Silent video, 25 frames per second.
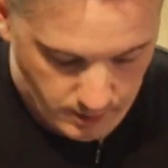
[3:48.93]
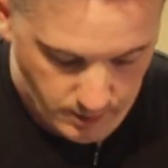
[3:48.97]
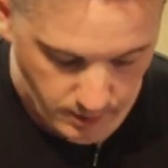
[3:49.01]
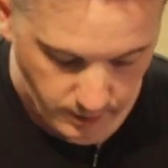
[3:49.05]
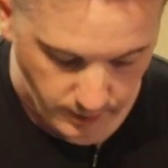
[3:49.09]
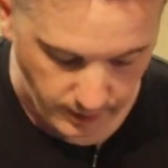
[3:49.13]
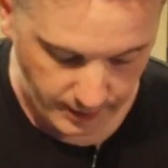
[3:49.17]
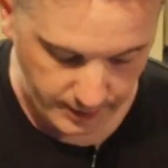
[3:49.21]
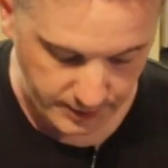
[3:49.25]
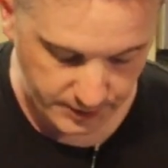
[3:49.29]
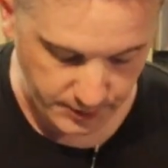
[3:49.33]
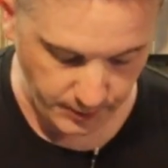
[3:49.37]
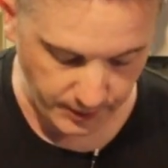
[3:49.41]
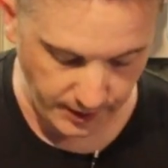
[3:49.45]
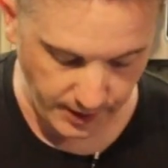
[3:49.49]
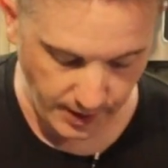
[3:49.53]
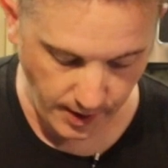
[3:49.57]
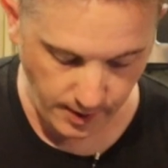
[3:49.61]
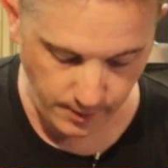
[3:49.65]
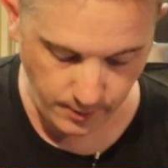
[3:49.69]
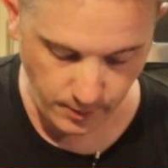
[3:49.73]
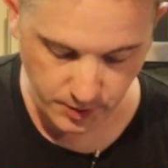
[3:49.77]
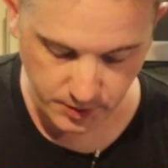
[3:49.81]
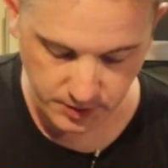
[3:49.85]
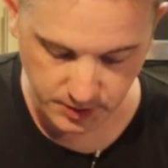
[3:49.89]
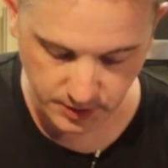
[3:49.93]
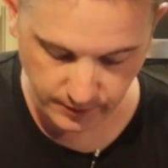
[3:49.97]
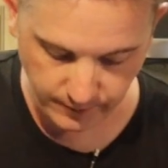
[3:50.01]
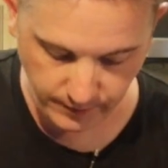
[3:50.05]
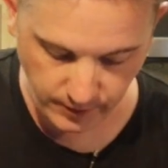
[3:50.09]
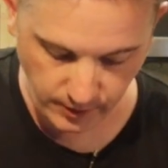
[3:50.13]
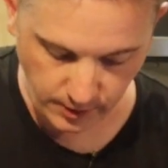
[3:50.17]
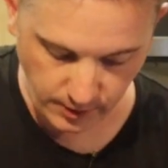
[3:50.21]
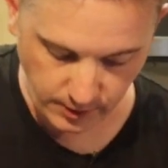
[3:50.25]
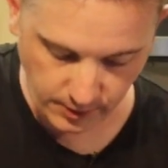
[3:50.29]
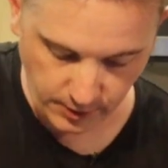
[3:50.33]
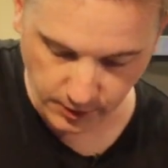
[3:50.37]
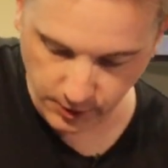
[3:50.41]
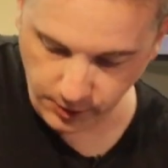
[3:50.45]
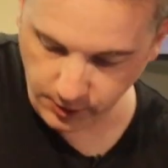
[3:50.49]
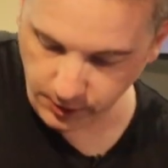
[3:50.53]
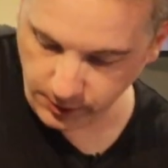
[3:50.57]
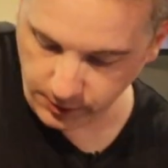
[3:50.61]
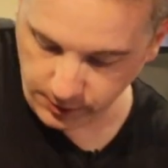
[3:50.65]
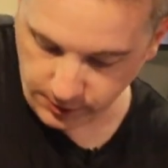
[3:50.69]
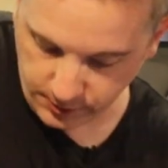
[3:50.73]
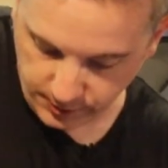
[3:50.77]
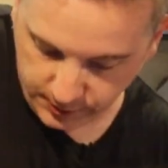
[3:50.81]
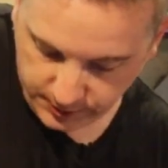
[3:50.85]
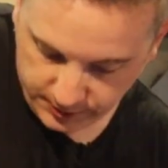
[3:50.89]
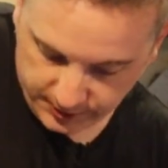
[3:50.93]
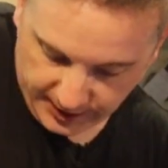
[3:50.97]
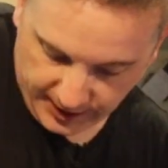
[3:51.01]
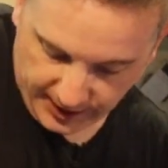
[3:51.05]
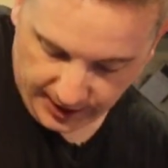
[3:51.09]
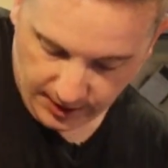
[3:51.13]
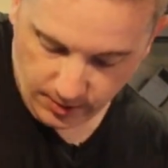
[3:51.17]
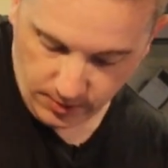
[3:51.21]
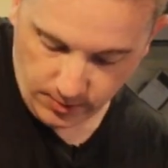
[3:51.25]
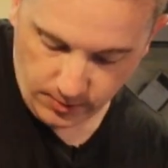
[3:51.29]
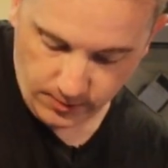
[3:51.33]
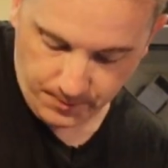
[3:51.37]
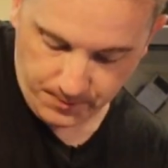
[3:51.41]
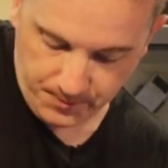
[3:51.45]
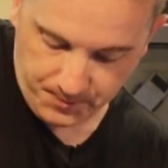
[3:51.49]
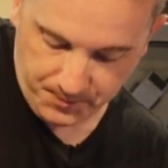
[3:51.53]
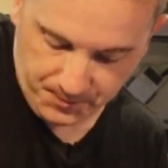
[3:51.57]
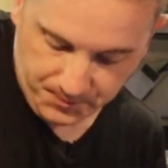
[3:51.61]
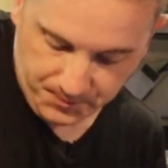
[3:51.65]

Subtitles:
Okay, so we got most of our curds out.